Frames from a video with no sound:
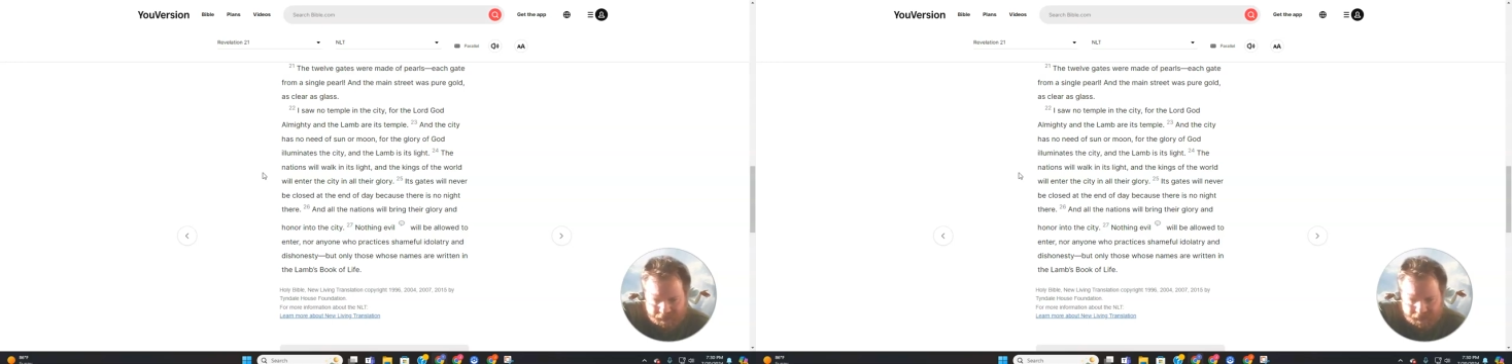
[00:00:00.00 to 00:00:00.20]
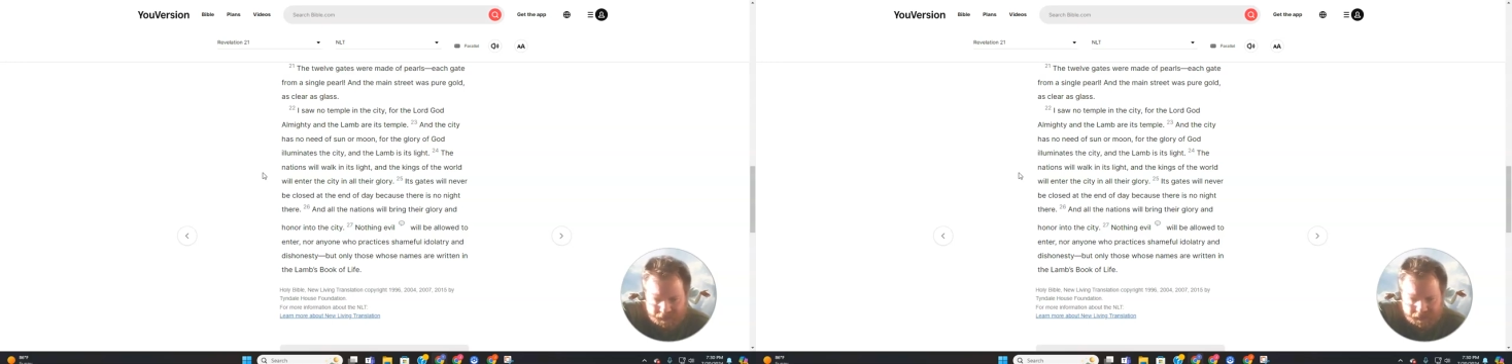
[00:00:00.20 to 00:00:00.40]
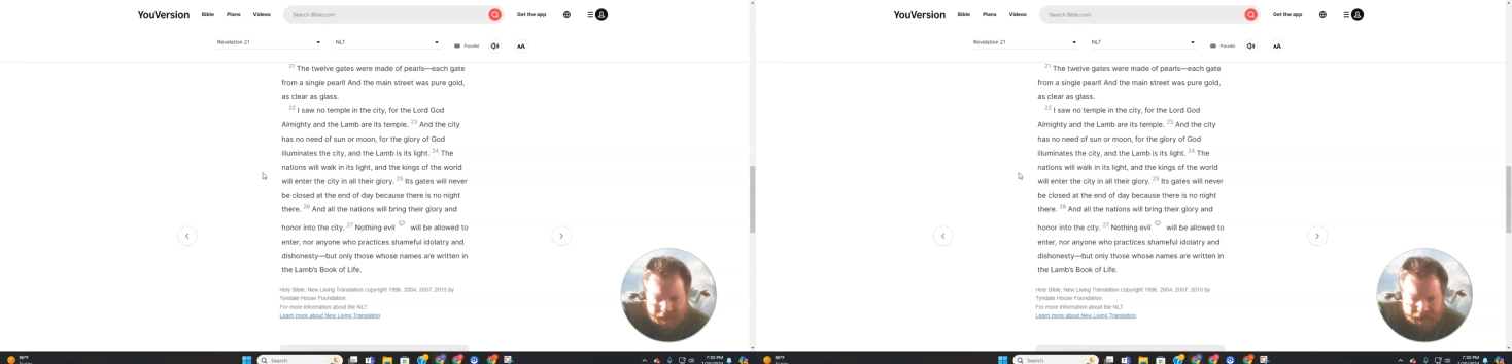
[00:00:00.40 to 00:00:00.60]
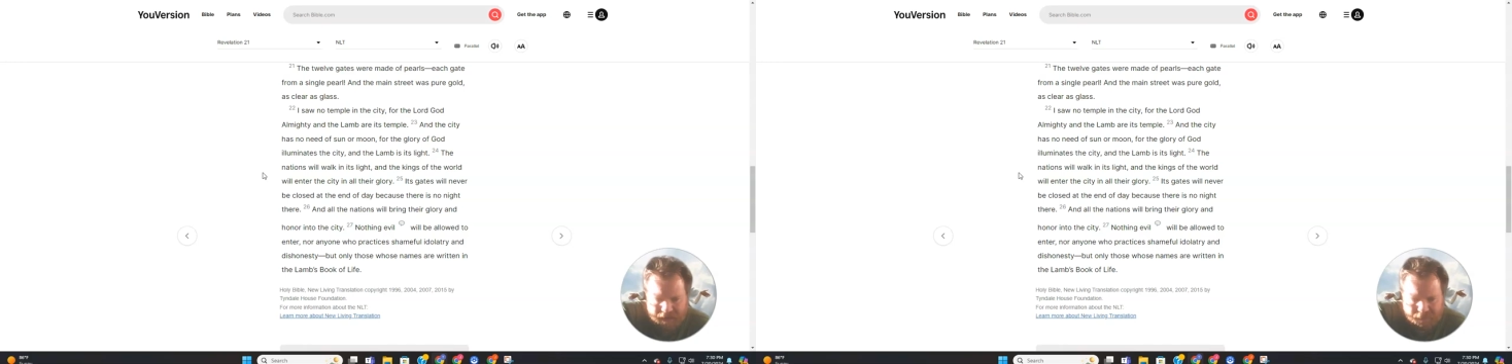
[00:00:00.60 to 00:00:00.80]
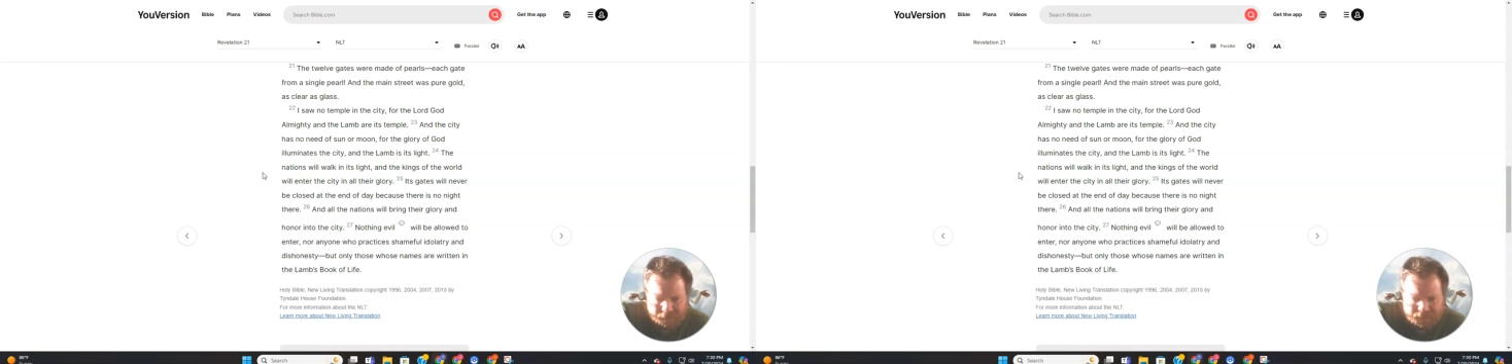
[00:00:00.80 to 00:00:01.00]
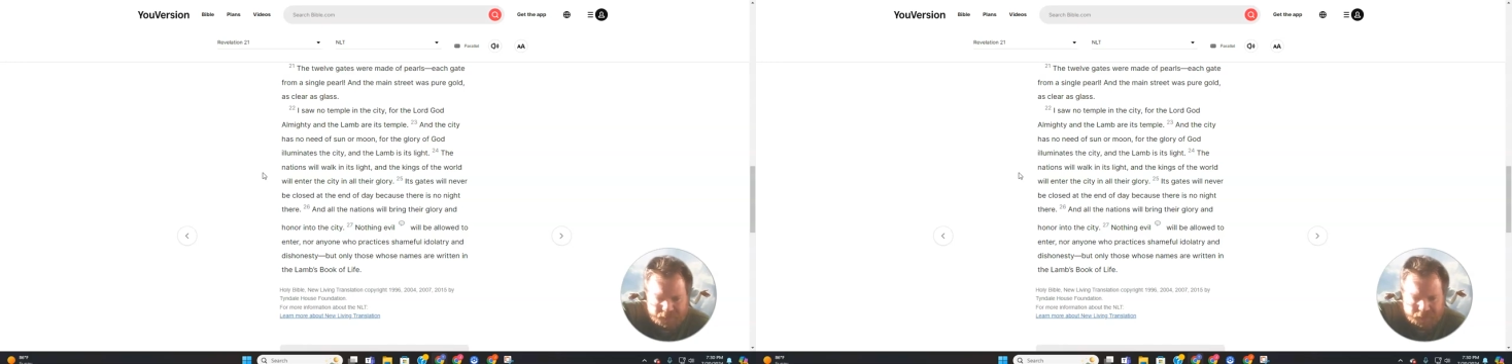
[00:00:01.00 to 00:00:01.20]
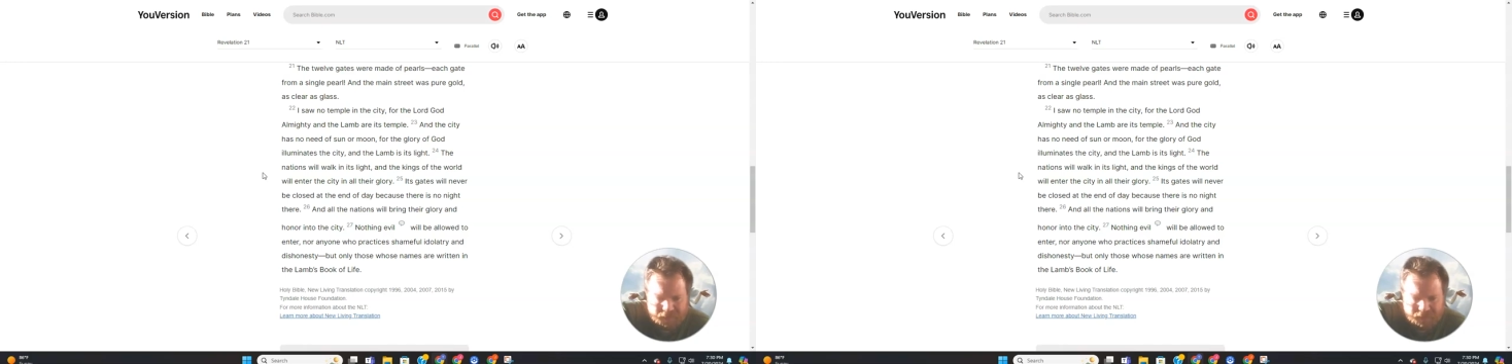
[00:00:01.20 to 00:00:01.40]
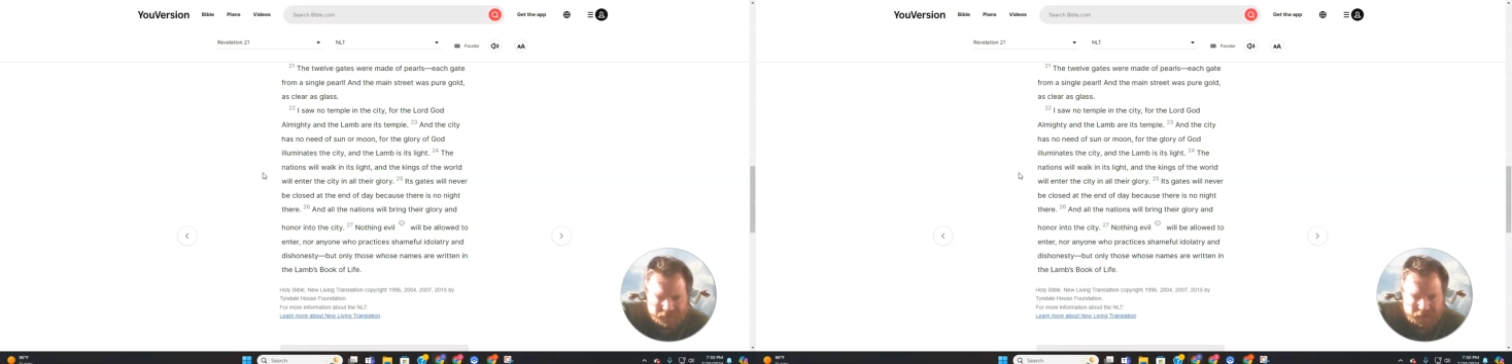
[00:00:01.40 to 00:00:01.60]
in the Lamb's book
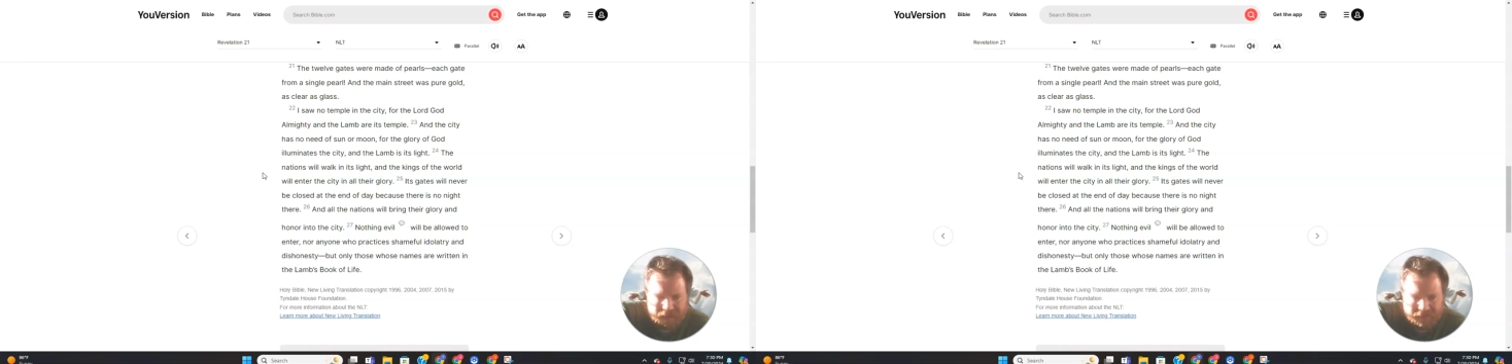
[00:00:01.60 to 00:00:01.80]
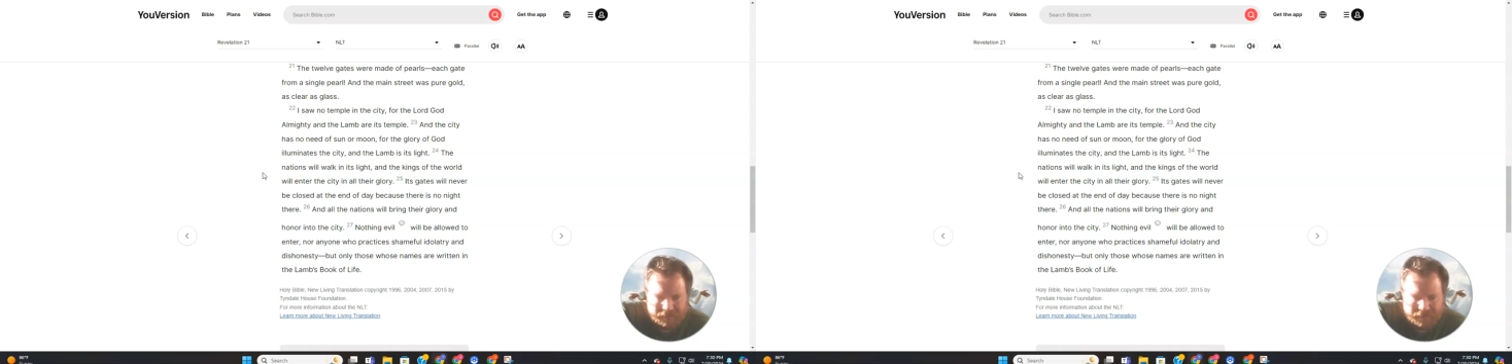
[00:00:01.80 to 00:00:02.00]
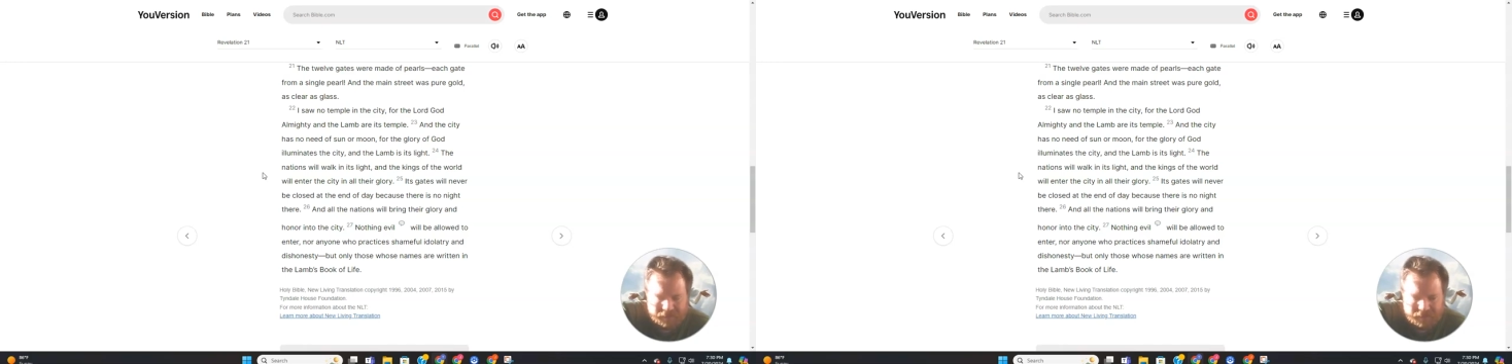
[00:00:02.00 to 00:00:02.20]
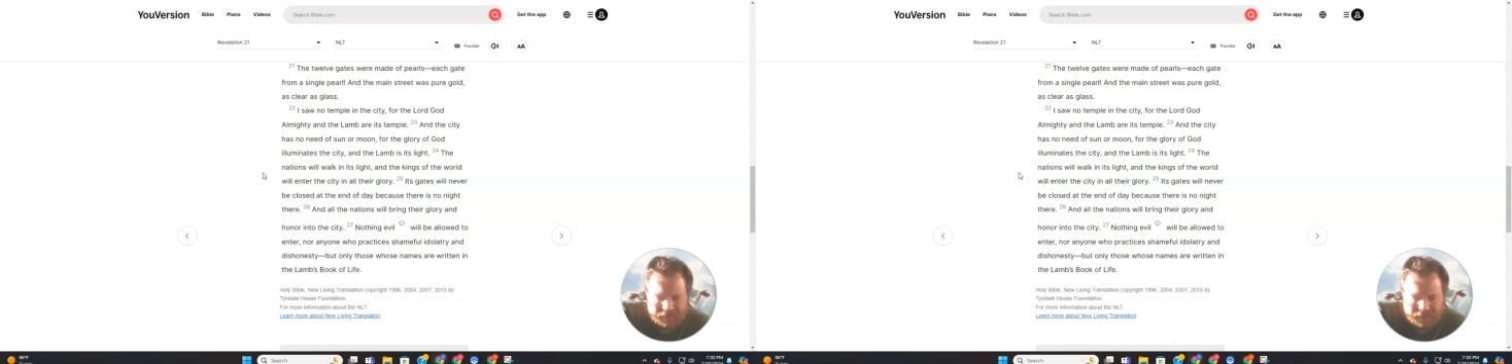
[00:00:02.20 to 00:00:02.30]
of life.